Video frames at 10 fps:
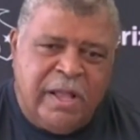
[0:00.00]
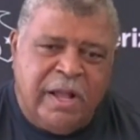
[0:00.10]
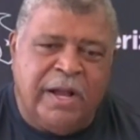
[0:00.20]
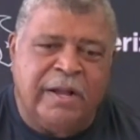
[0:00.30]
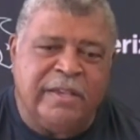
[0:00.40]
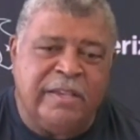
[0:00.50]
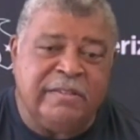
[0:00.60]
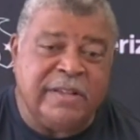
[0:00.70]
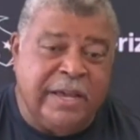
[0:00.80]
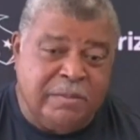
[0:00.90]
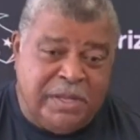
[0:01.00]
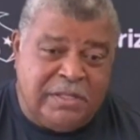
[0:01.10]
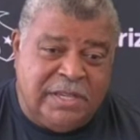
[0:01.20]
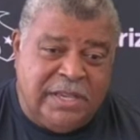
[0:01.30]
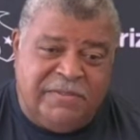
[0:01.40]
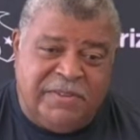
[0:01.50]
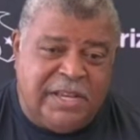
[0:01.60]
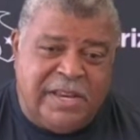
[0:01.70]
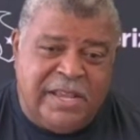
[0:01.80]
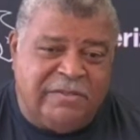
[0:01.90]
Uh, he's got ability. If he
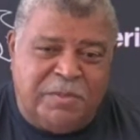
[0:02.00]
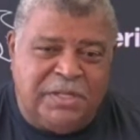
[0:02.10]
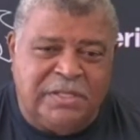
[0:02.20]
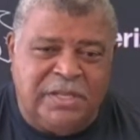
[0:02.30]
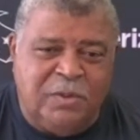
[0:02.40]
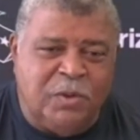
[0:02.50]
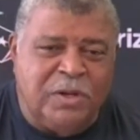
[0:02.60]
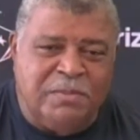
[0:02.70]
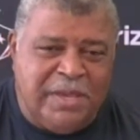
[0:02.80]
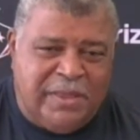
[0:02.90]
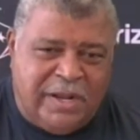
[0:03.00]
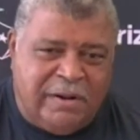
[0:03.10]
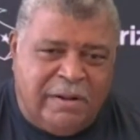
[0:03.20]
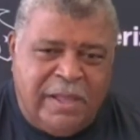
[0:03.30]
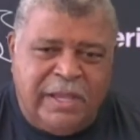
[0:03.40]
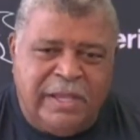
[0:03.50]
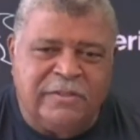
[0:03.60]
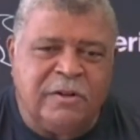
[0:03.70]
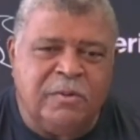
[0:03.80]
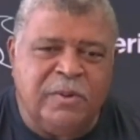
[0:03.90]
didn't have ability, he wouldn't be there. And
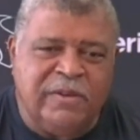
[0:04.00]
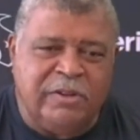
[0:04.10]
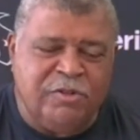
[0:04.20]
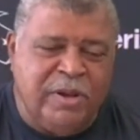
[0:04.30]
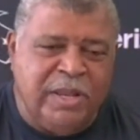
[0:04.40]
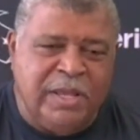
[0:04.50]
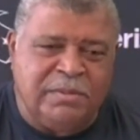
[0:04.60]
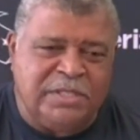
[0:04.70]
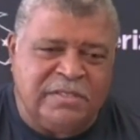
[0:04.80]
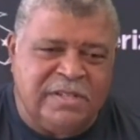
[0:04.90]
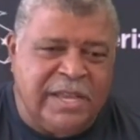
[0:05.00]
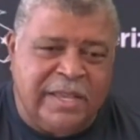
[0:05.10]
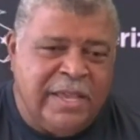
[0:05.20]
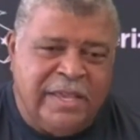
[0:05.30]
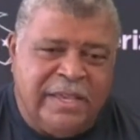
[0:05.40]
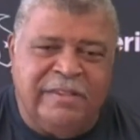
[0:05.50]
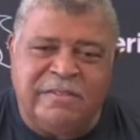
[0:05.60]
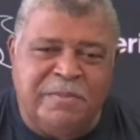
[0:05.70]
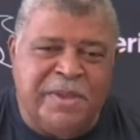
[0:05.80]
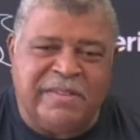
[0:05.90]
so we got to treat him just like he's
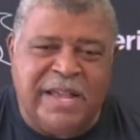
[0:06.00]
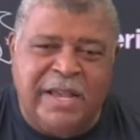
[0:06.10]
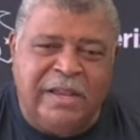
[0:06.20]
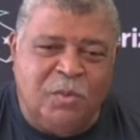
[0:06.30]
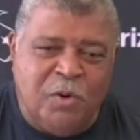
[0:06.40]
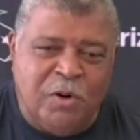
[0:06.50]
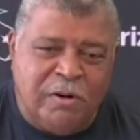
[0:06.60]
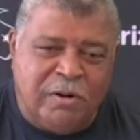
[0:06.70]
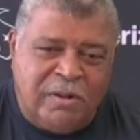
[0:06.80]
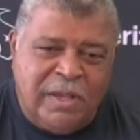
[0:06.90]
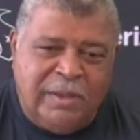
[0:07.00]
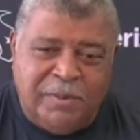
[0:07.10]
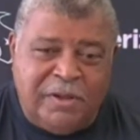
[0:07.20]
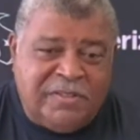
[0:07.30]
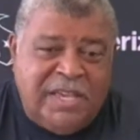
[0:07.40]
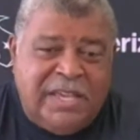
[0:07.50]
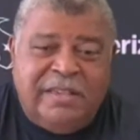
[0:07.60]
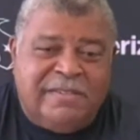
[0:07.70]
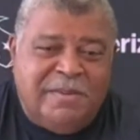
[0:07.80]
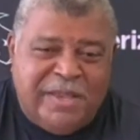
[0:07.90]
the best guy in the world because he
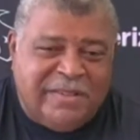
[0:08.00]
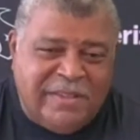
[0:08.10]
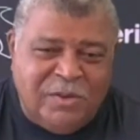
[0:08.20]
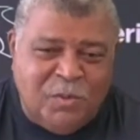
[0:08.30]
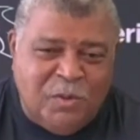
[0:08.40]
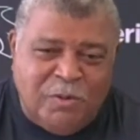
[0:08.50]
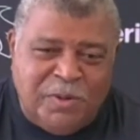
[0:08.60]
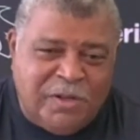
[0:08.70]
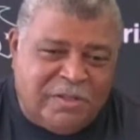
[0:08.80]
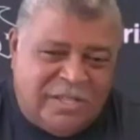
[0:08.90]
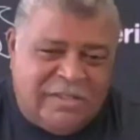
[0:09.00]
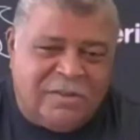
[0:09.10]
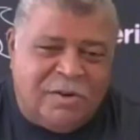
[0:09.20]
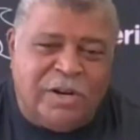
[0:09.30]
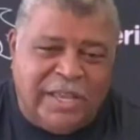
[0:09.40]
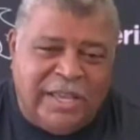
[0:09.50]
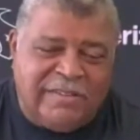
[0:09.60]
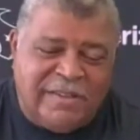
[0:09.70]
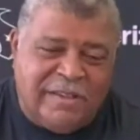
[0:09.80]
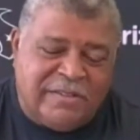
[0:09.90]
is the best in the world because he's going
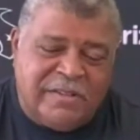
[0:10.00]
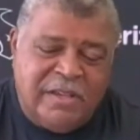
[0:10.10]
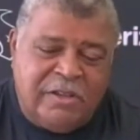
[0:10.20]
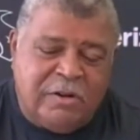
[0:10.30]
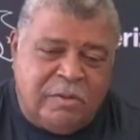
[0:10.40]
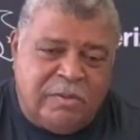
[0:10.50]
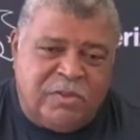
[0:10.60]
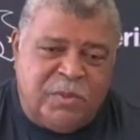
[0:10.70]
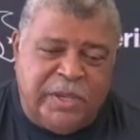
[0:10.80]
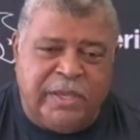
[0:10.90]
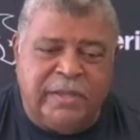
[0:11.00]
against us, you know, this week.